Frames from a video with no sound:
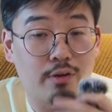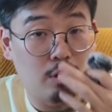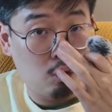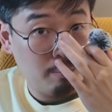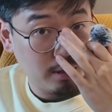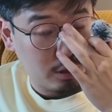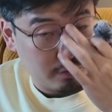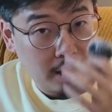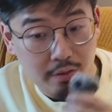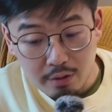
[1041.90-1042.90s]
off a whole bunch
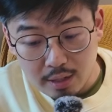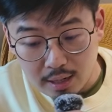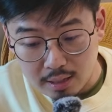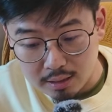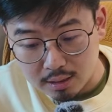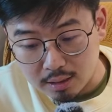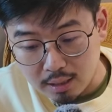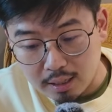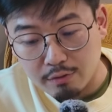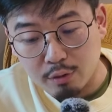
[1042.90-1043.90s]
of other cards,
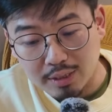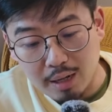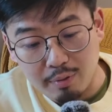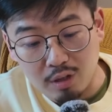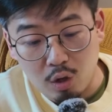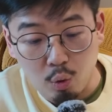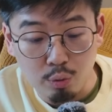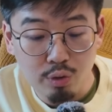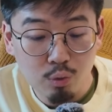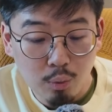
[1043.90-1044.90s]
like for example, A
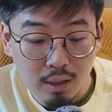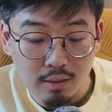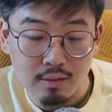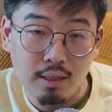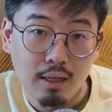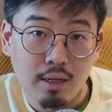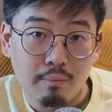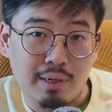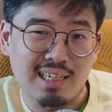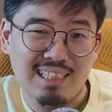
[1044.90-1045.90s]
Whole New World,
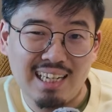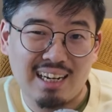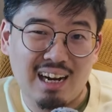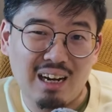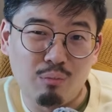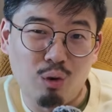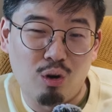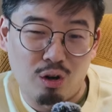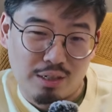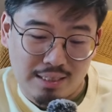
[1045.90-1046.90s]
but I see that card
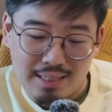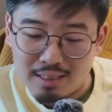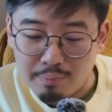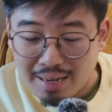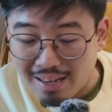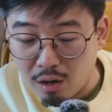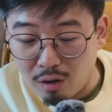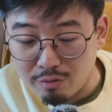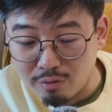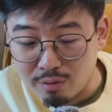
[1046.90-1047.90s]
more honestly as a
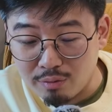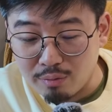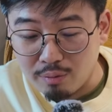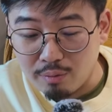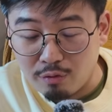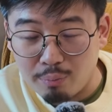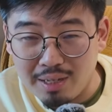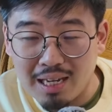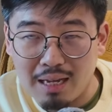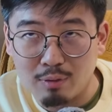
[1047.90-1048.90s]
payoff for
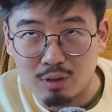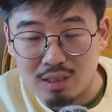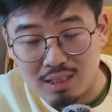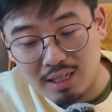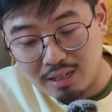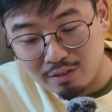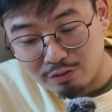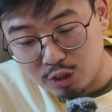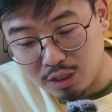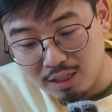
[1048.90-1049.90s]
being able to sing it
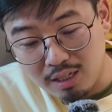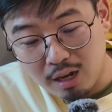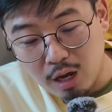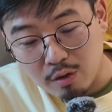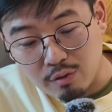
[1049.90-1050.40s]
efficiently